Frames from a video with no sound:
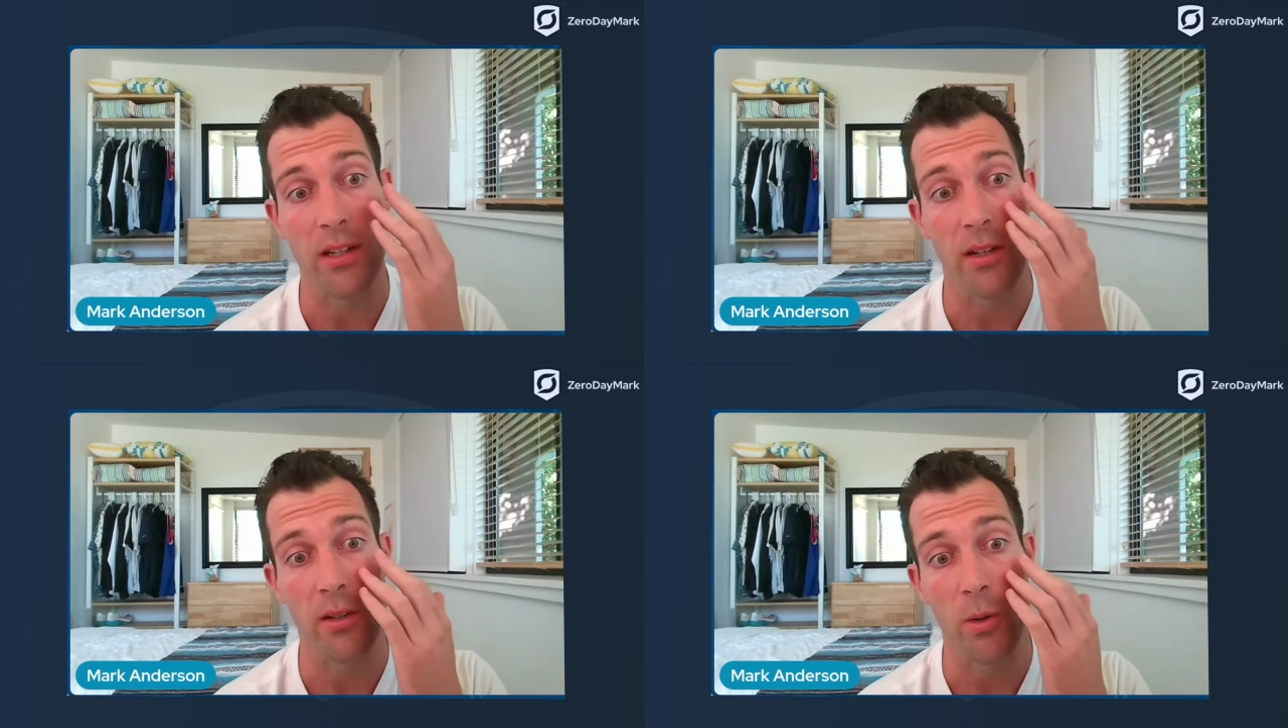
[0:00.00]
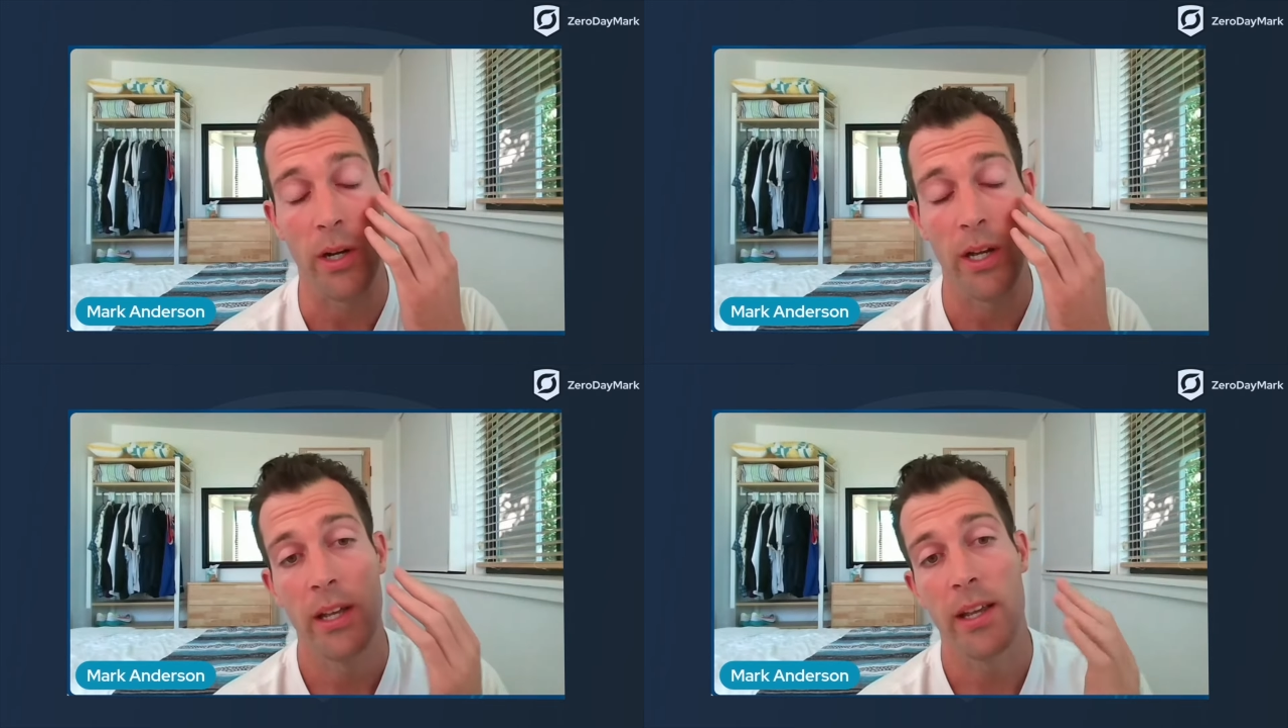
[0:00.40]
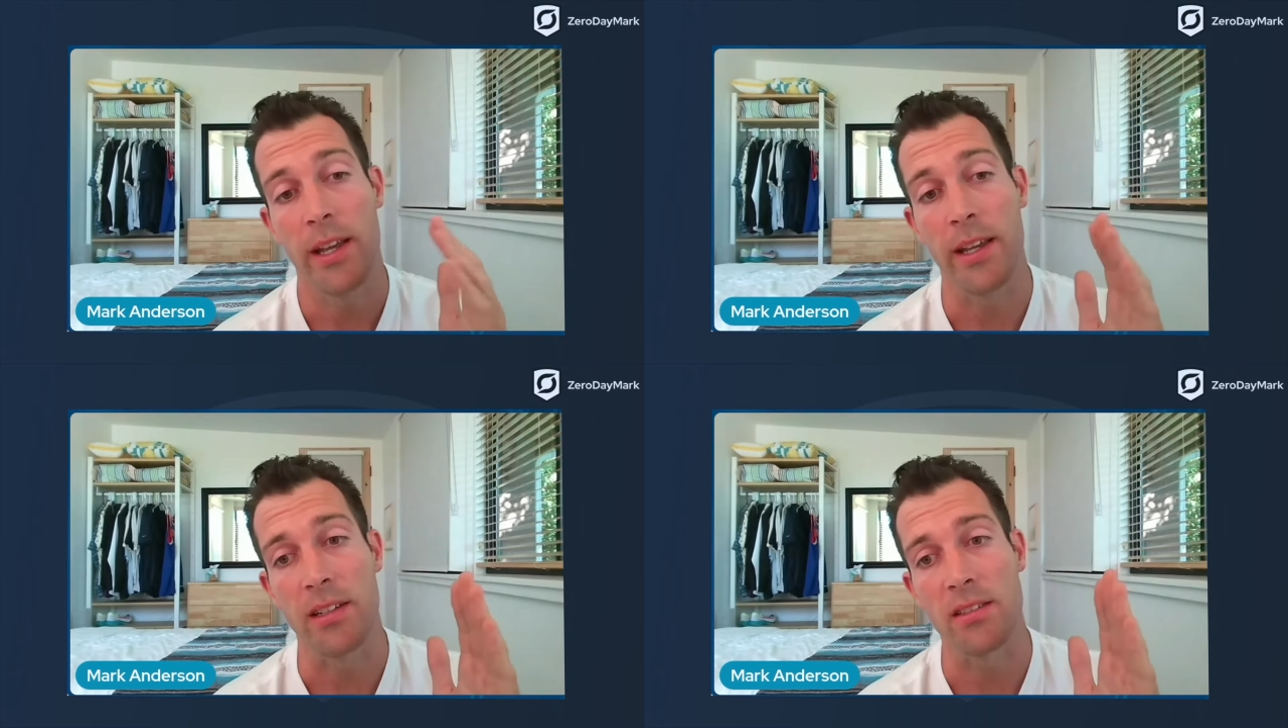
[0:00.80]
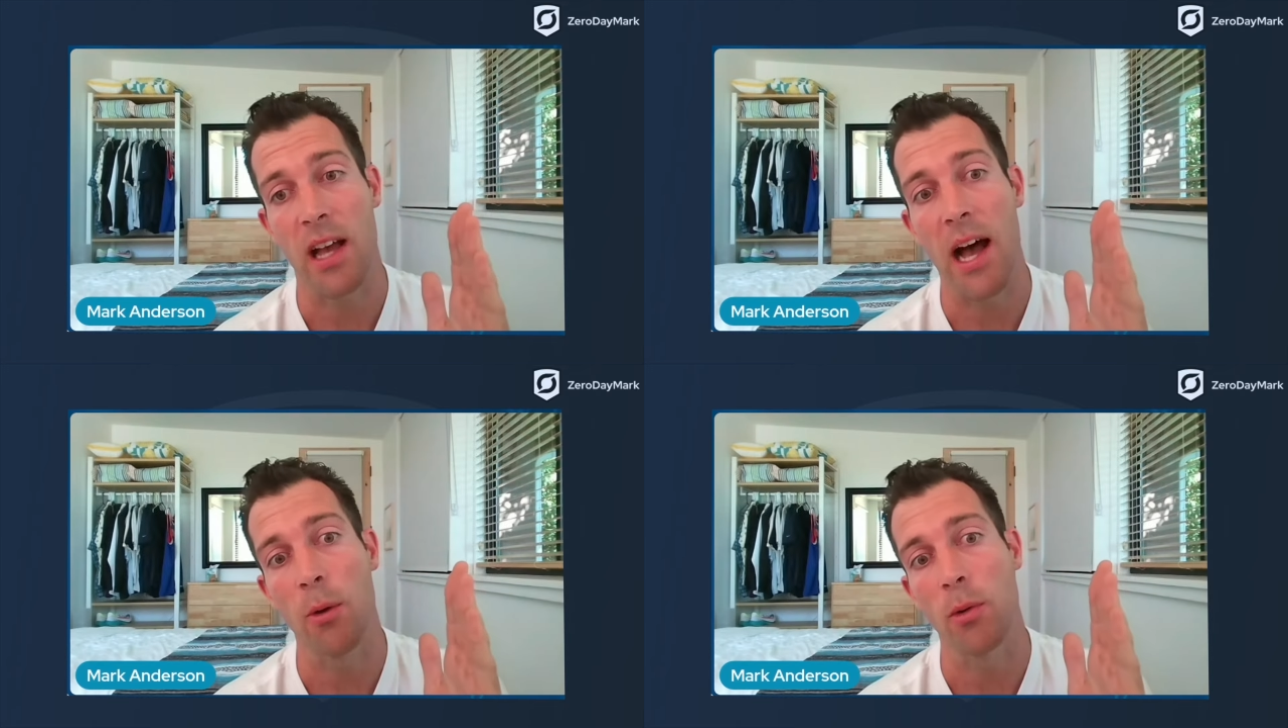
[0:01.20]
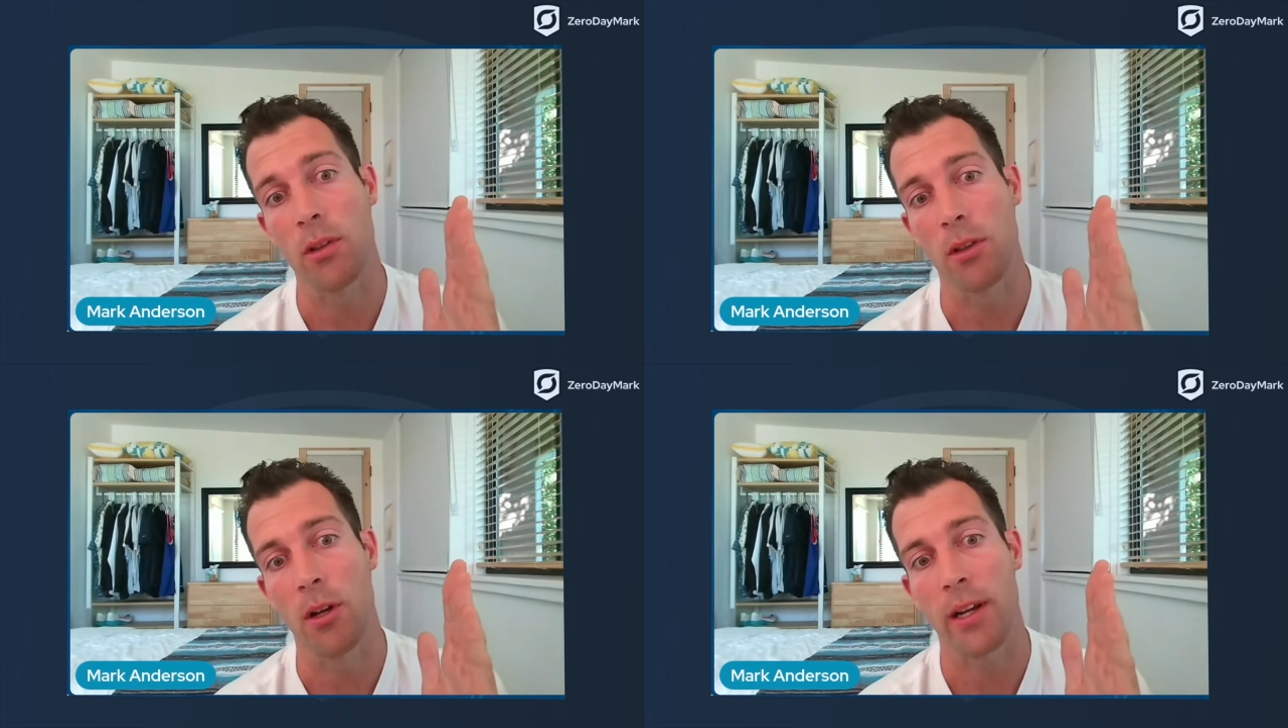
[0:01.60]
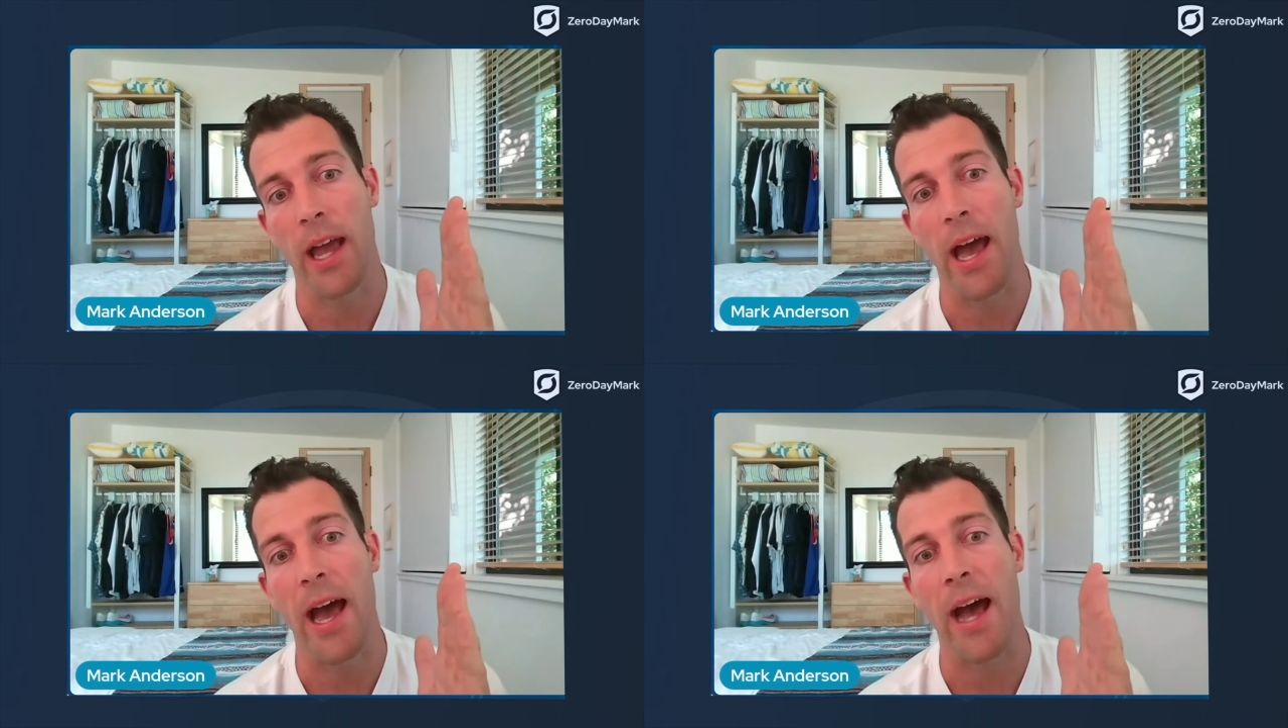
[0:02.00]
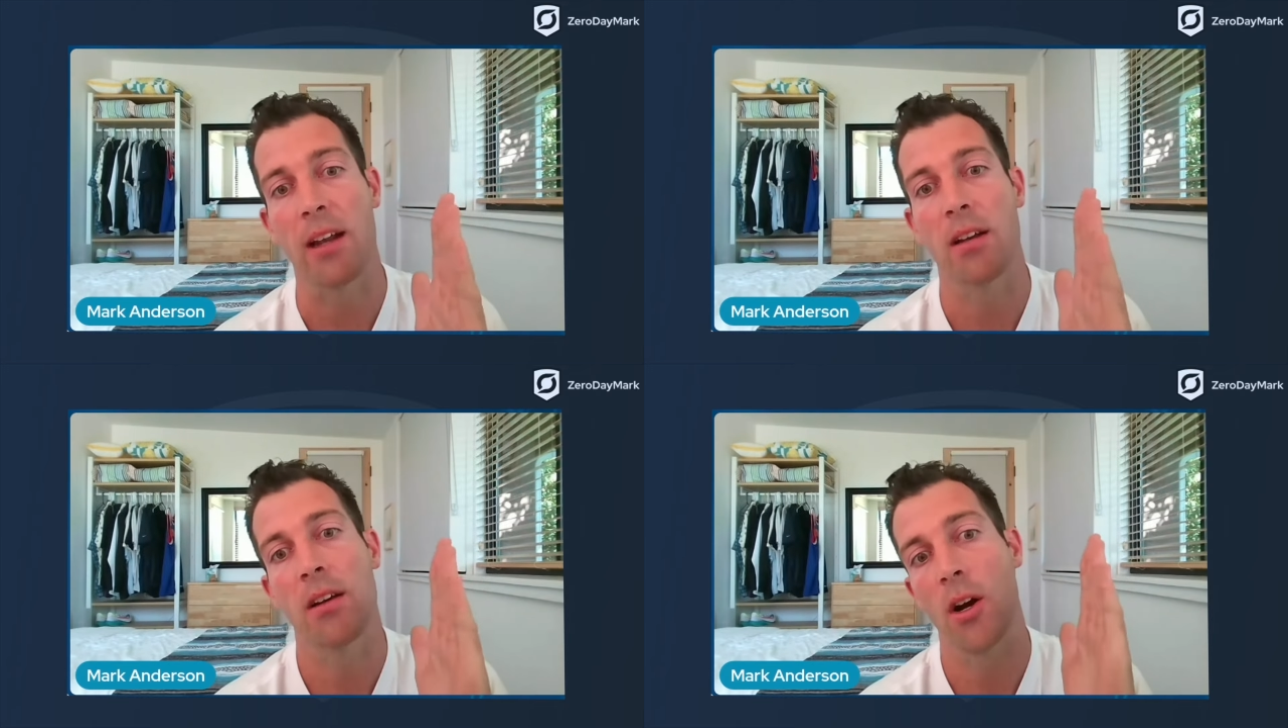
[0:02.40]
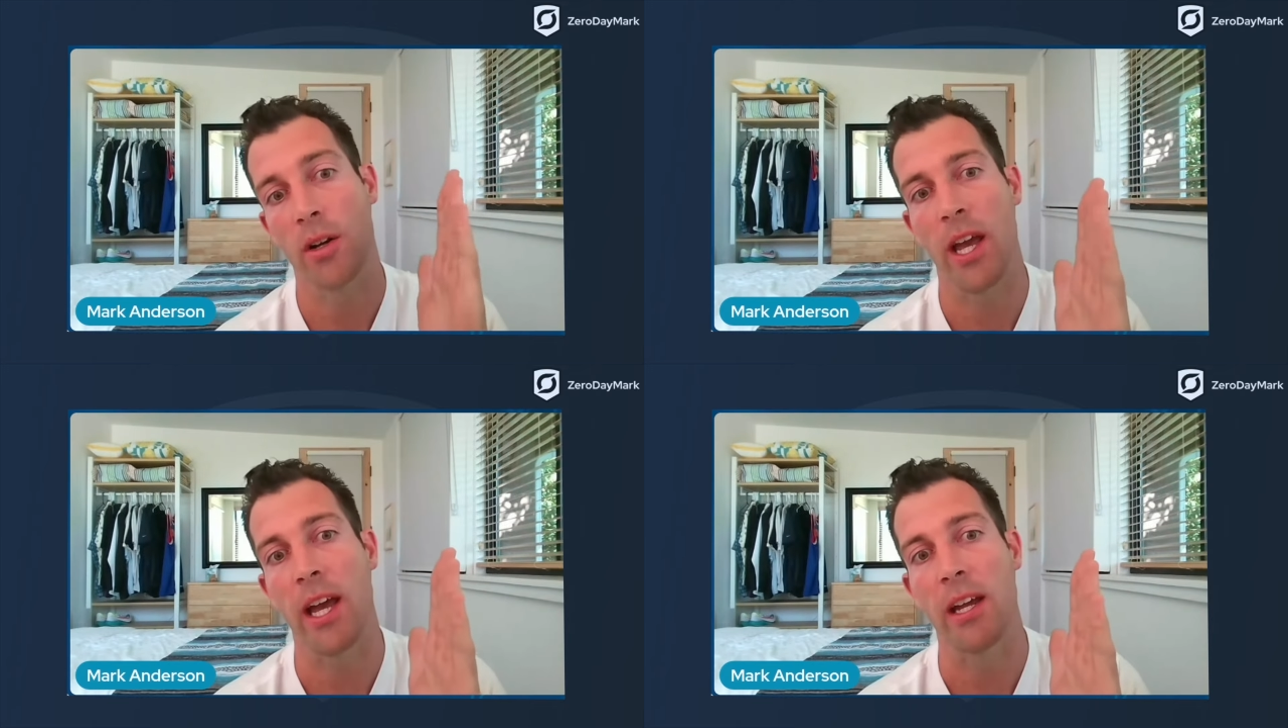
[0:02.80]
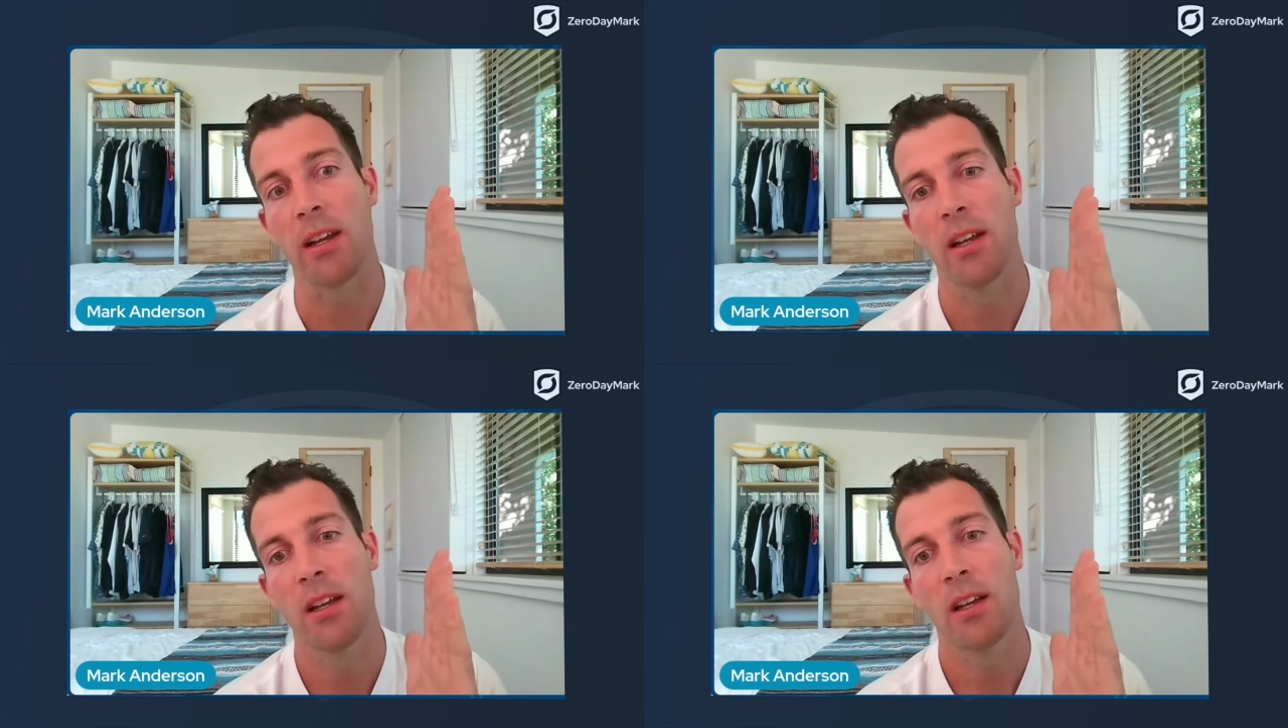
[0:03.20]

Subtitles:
do is I would look at, okay,